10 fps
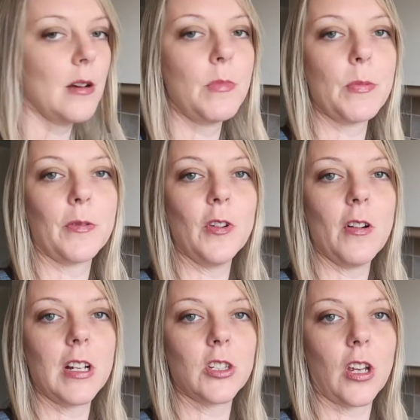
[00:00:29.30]
But before
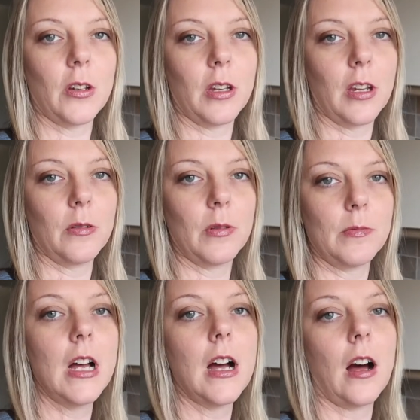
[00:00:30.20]
I show you,
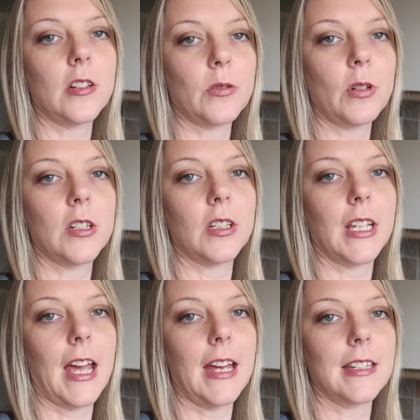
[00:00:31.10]
I just want you to
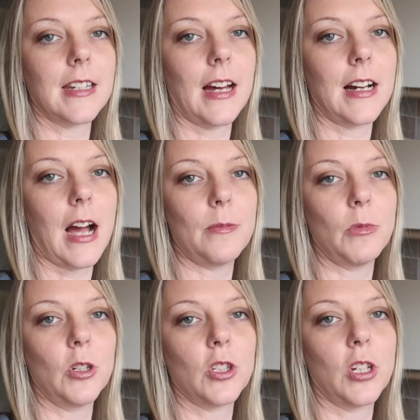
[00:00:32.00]
guess at how
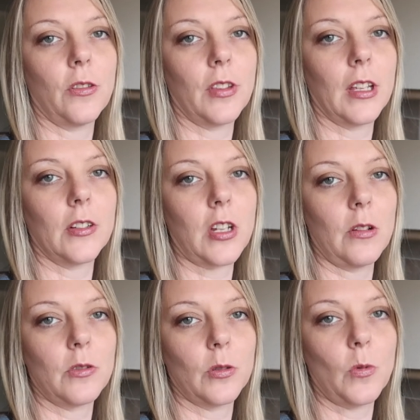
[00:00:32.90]
much you think the
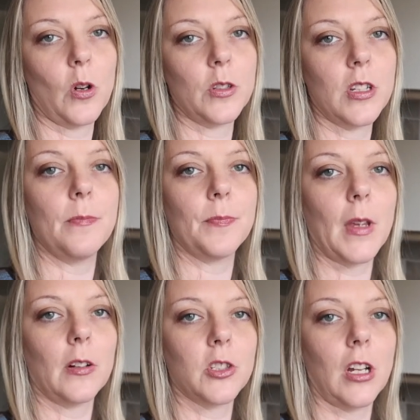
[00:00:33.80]
total was. Um,
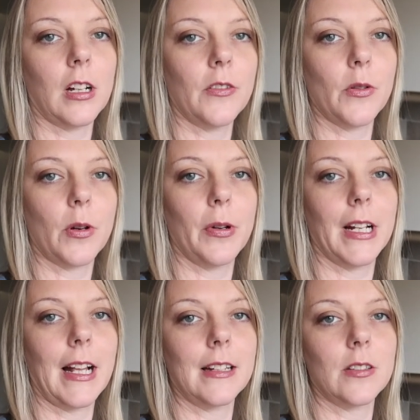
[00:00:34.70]
I'll, I'll give you a
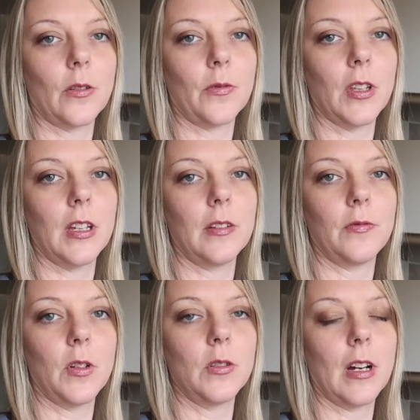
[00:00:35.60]
quick glance of the
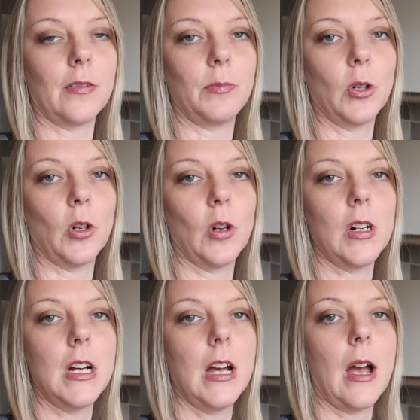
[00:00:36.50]
food that I've
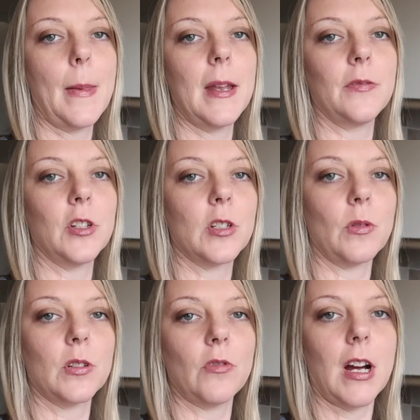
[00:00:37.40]
bought. And then if you just
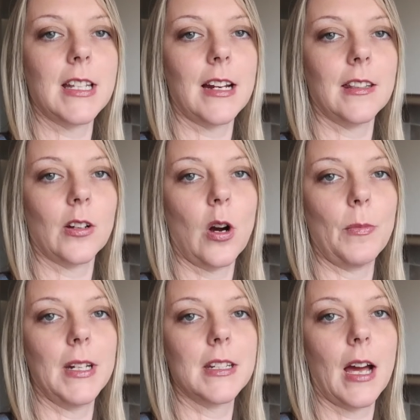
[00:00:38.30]
want to write down in the
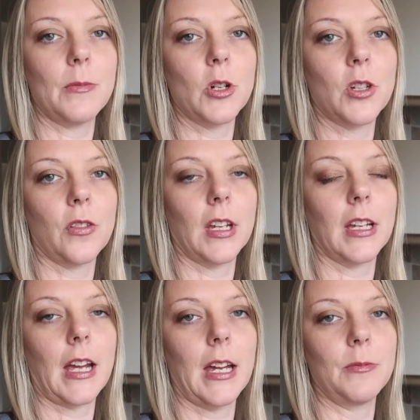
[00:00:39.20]
comments how much you think
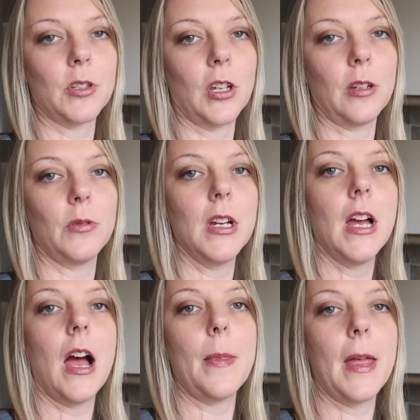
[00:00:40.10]
it came to.
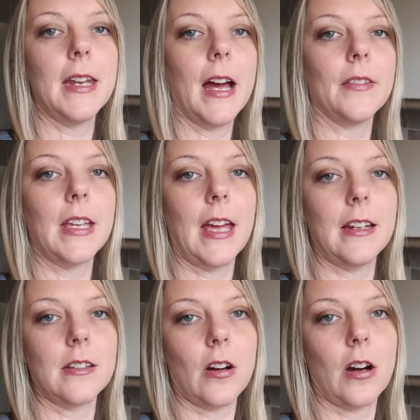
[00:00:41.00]
And then at the
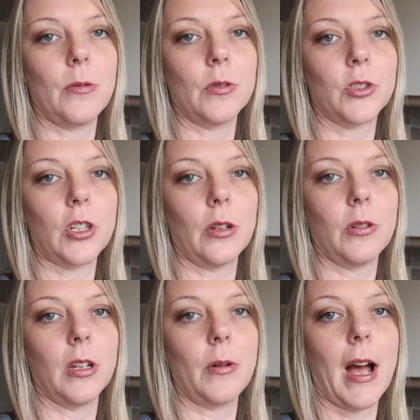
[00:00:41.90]
end, I will show
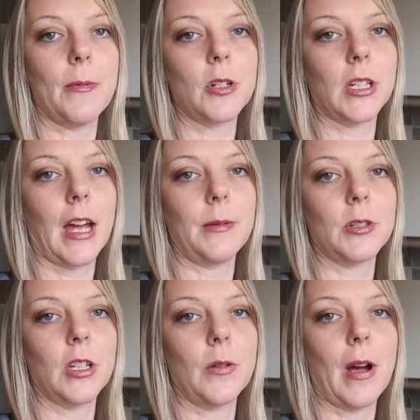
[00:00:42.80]
you how much it came
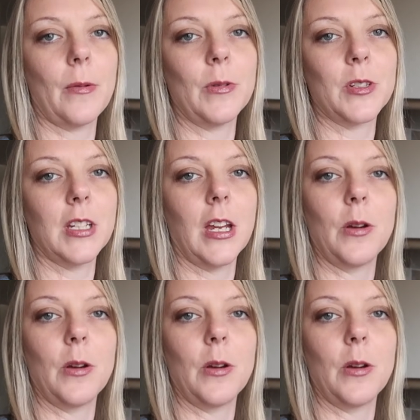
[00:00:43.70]
to and we'll see who